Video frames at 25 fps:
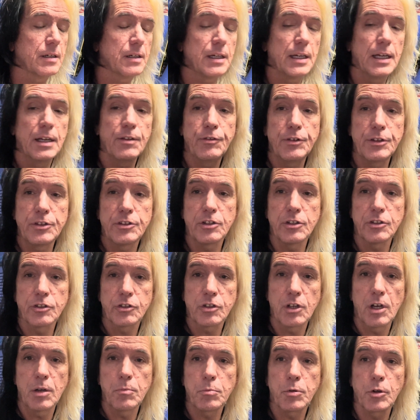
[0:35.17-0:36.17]
if it's a
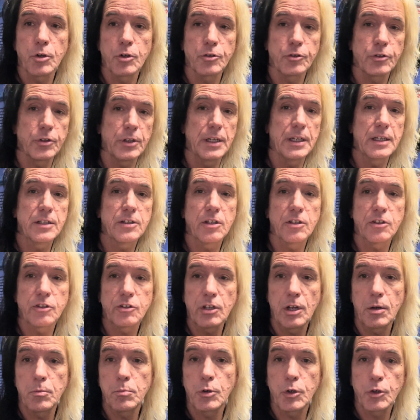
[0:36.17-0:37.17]
sunburst, it's a
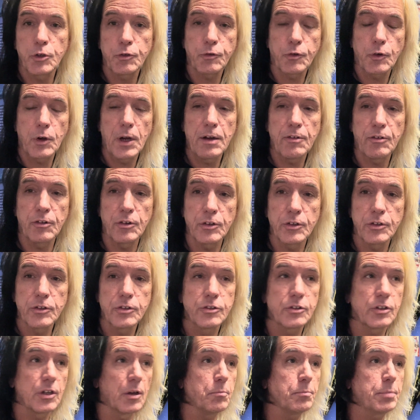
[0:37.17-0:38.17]
sunburst forever.
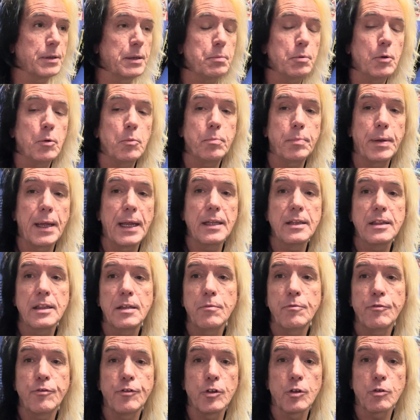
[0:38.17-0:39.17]
Some people paint
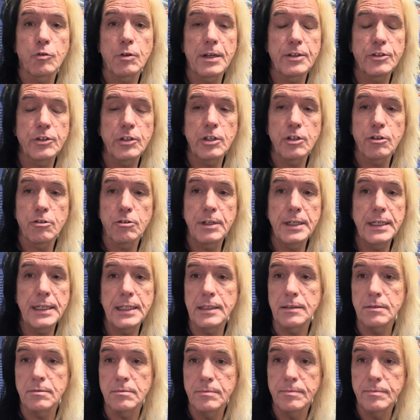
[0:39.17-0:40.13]
them fluorescent green.